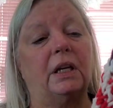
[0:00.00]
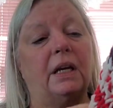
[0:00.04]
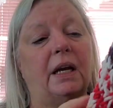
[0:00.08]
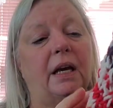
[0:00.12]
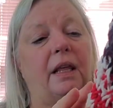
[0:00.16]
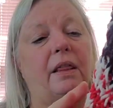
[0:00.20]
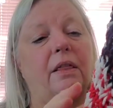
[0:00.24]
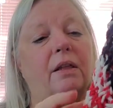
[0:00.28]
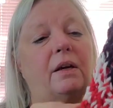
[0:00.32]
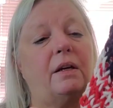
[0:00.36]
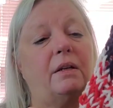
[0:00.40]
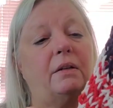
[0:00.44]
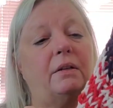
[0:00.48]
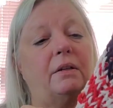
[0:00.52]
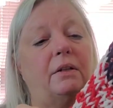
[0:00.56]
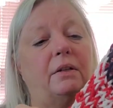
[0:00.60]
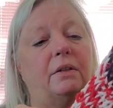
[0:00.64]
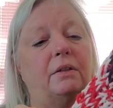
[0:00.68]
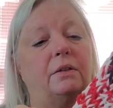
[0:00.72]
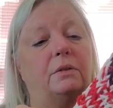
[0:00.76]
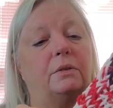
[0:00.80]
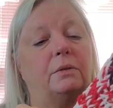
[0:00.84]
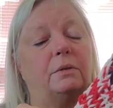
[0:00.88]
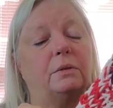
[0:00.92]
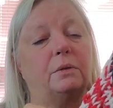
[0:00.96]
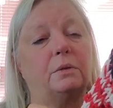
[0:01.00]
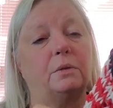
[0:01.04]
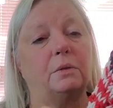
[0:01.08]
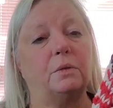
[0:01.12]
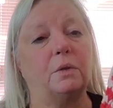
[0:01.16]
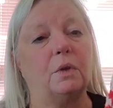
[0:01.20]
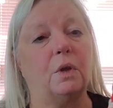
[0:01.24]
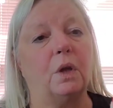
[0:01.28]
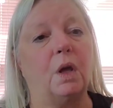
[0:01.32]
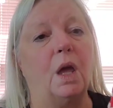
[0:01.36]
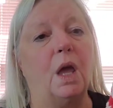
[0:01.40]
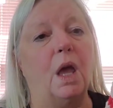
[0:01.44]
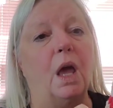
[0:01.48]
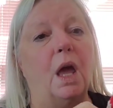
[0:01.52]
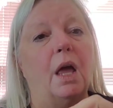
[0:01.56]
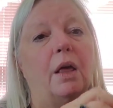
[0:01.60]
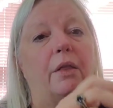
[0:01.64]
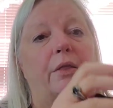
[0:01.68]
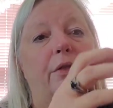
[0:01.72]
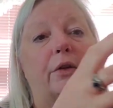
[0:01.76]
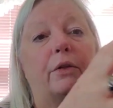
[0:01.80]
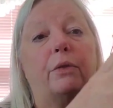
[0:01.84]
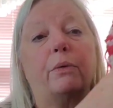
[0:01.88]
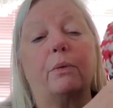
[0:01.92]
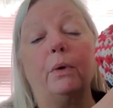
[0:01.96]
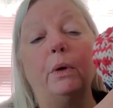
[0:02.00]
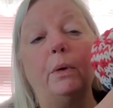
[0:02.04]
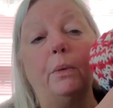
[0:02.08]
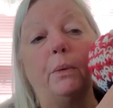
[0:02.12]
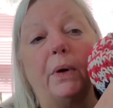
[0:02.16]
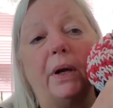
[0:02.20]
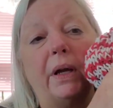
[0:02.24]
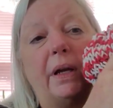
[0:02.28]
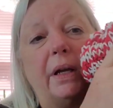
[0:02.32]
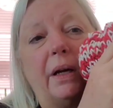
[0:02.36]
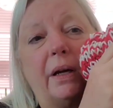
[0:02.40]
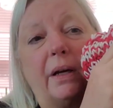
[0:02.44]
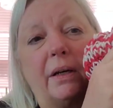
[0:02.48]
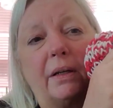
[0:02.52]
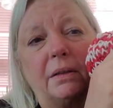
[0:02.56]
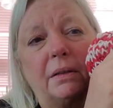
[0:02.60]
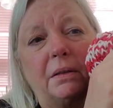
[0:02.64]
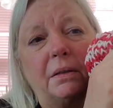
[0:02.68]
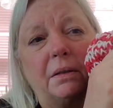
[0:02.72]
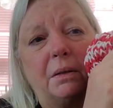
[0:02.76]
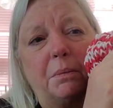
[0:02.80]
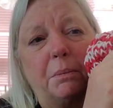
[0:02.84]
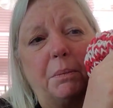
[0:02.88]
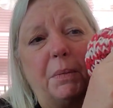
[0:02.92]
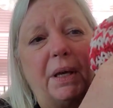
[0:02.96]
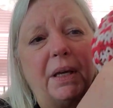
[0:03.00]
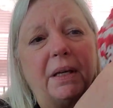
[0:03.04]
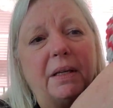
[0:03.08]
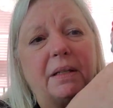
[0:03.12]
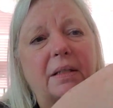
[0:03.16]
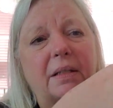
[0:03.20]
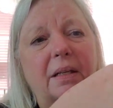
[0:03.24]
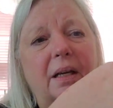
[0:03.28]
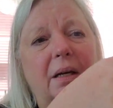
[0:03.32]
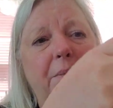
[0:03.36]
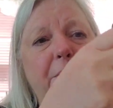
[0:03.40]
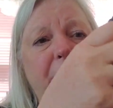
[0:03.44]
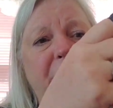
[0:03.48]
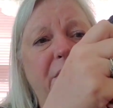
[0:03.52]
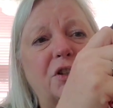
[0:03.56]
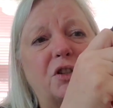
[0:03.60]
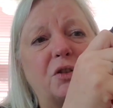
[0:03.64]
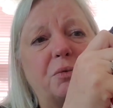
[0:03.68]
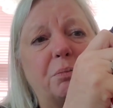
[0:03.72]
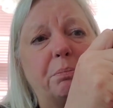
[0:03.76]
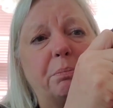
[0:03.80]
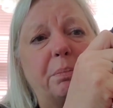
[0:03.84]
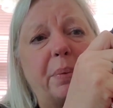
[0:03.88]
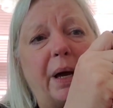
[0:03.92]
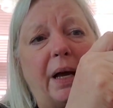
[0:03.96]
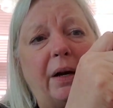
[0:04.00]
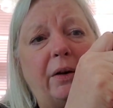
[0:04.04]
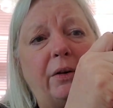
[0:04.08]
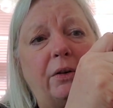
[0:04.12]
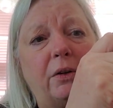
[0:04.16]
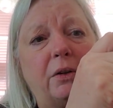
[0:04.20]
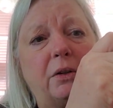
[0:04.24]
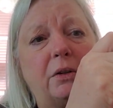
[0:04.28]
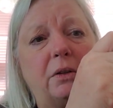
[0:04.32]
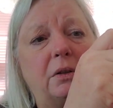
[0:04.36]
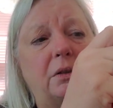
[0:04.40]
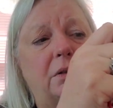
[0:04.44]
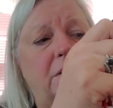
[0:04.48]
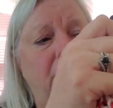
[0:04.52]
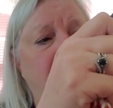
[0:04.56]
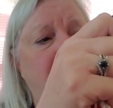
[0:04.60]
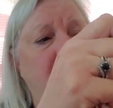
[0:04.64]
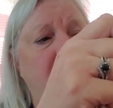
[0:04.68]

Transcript: And I thought, you know, the three weight yarn makes a much better